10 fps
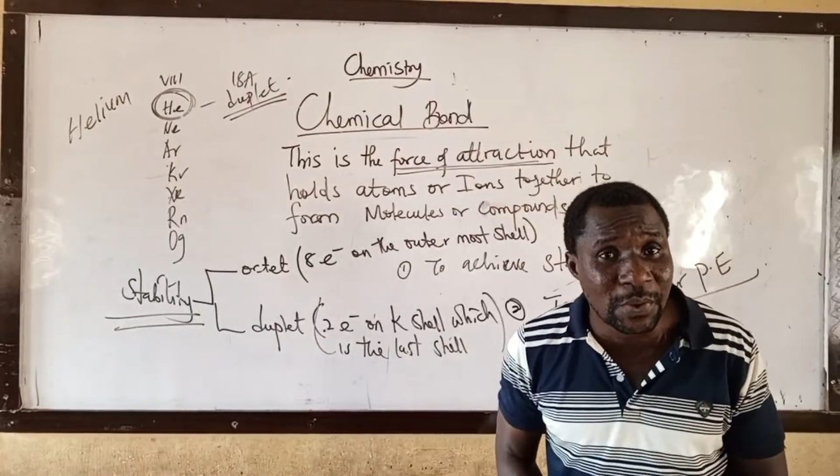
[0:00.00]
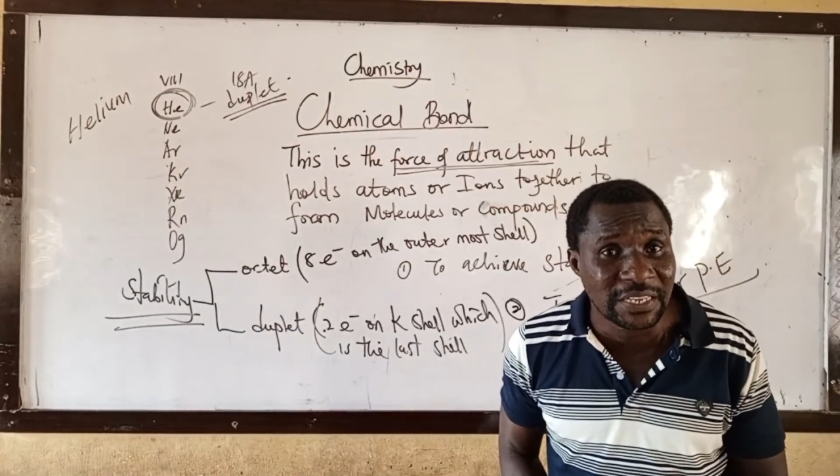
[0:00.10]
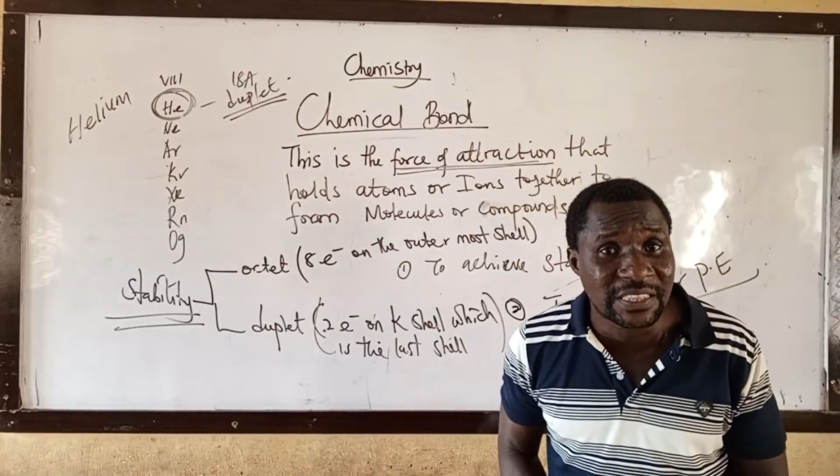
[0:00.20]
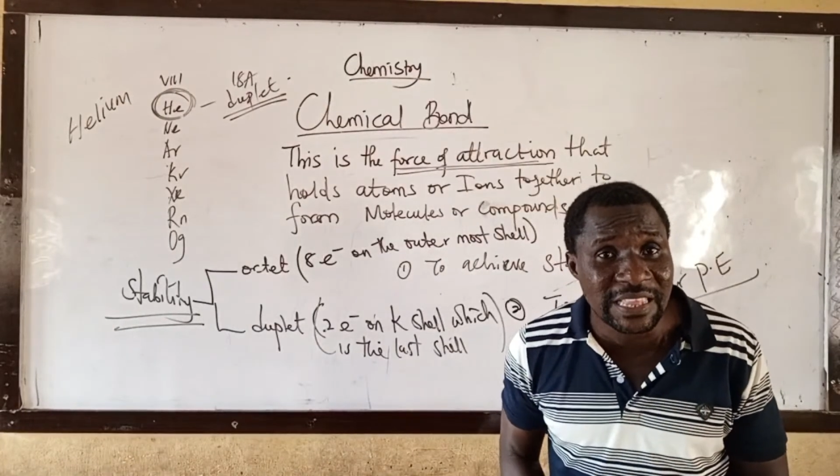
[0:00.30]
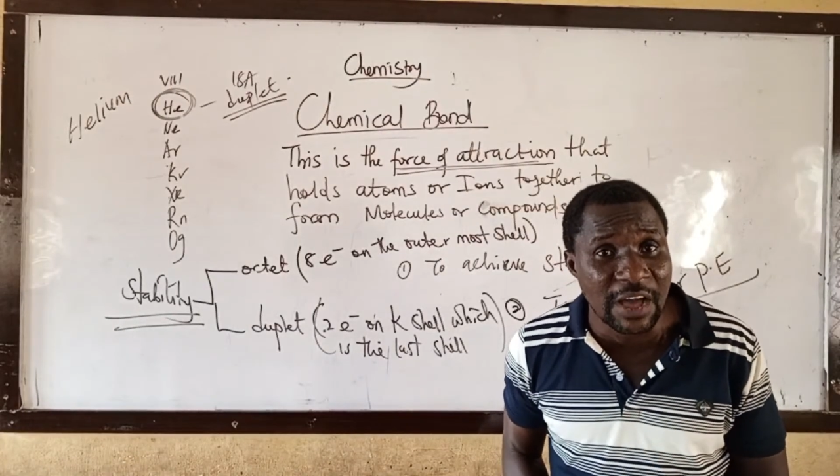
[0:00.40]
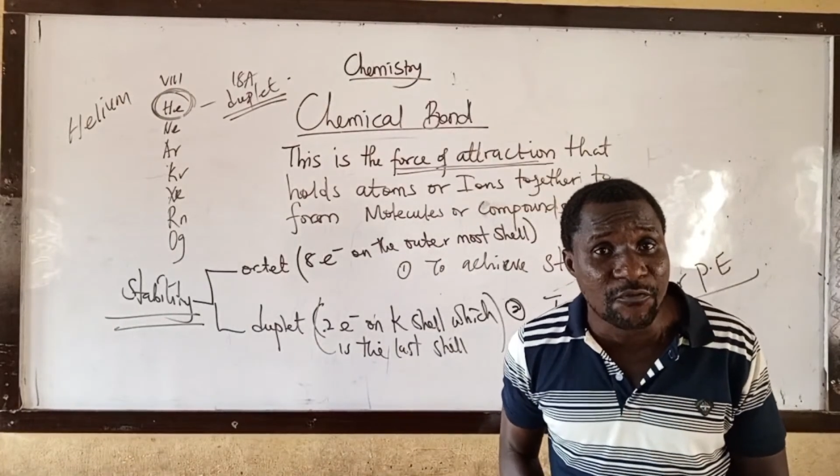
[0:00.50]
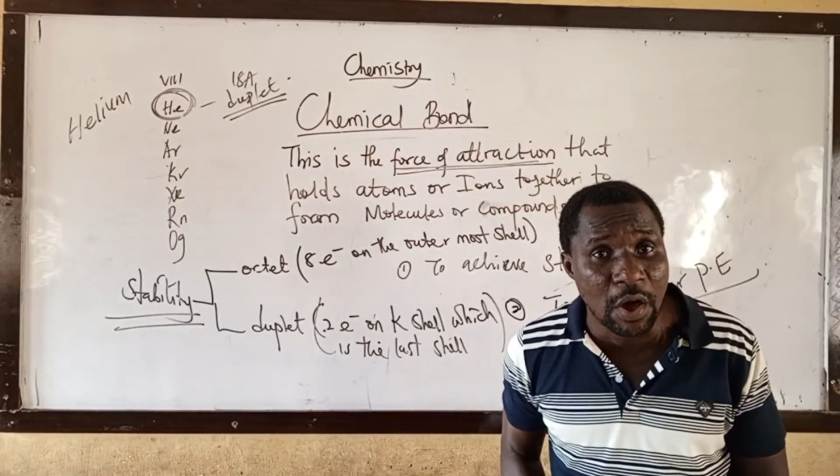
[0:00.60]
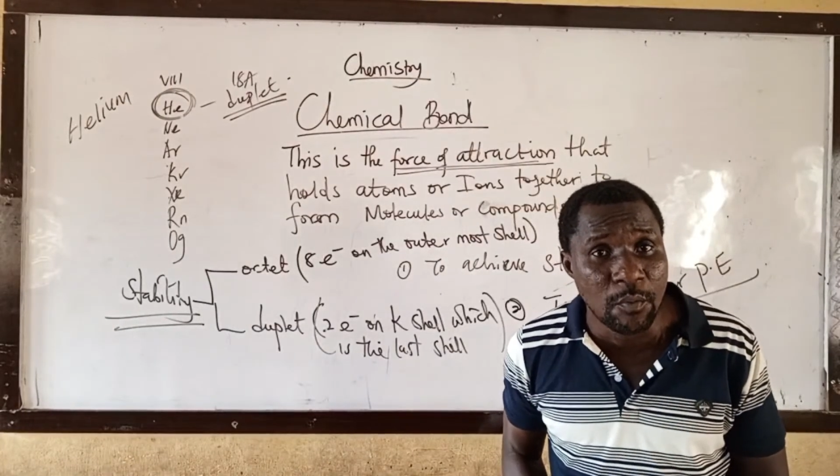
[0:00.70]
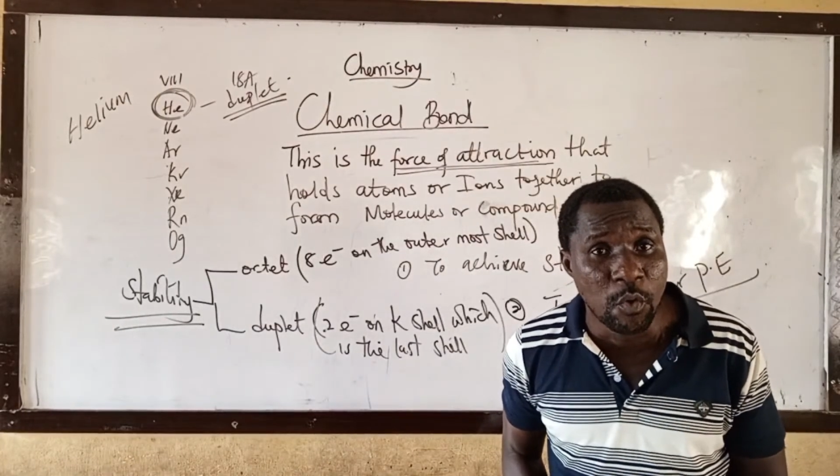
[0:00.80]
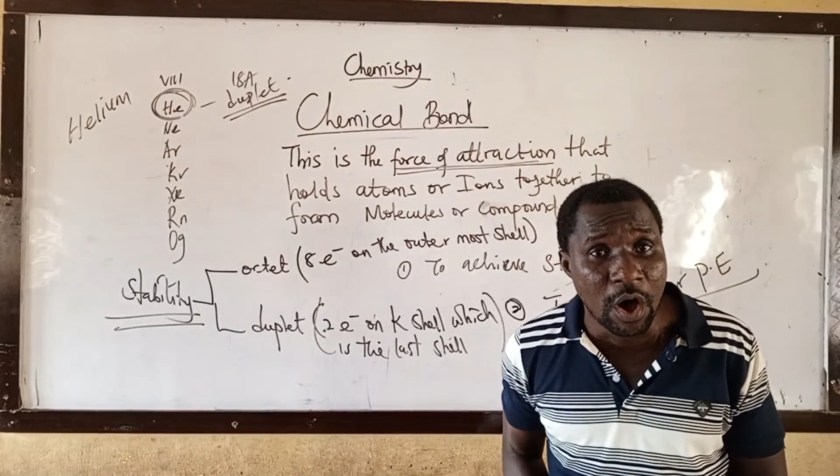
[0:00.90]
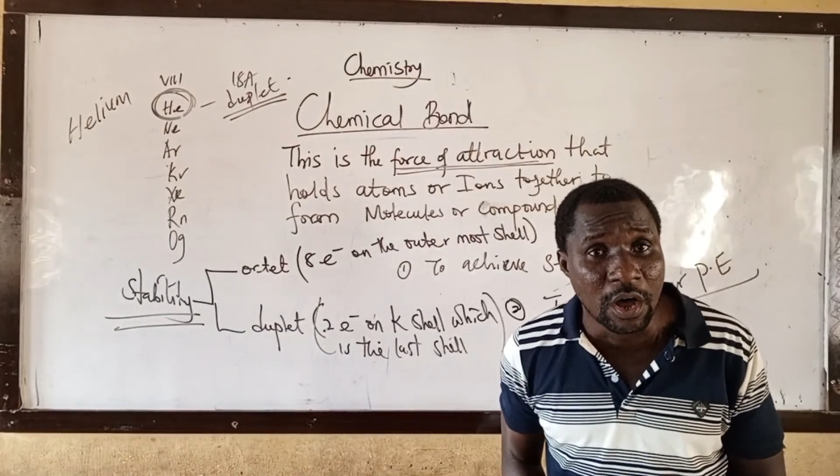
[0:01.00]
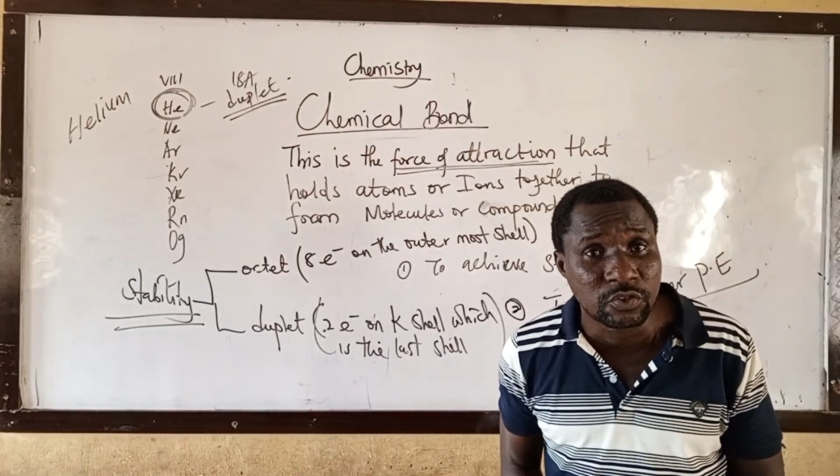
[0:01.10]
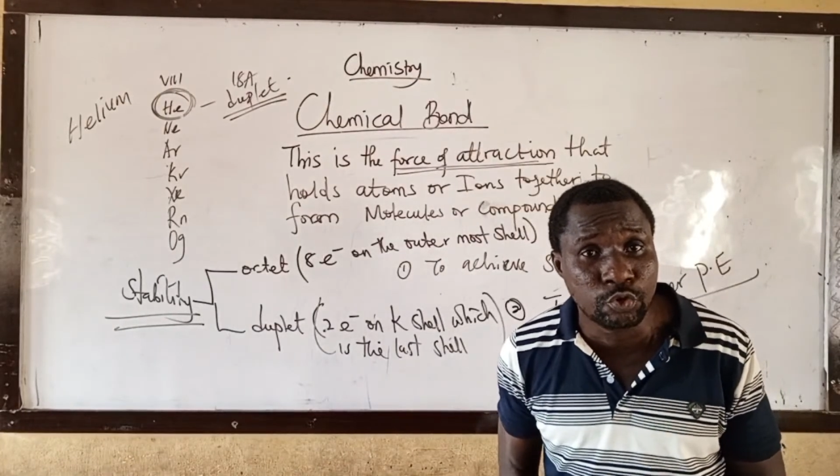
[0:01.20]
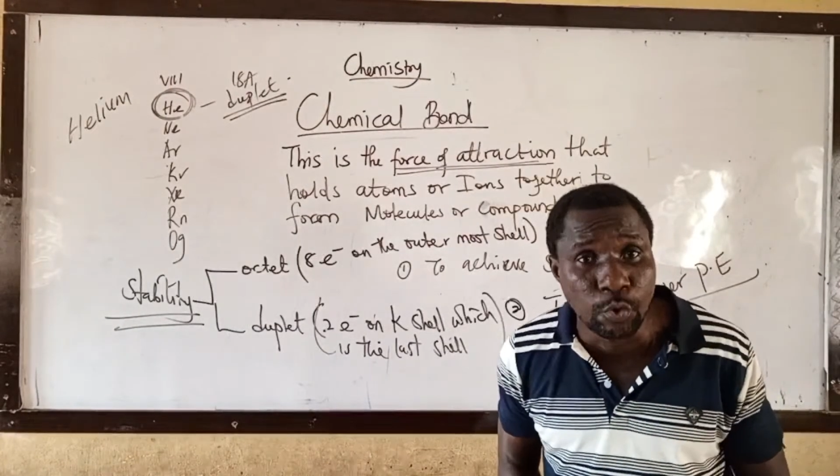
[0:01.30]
8 that form what?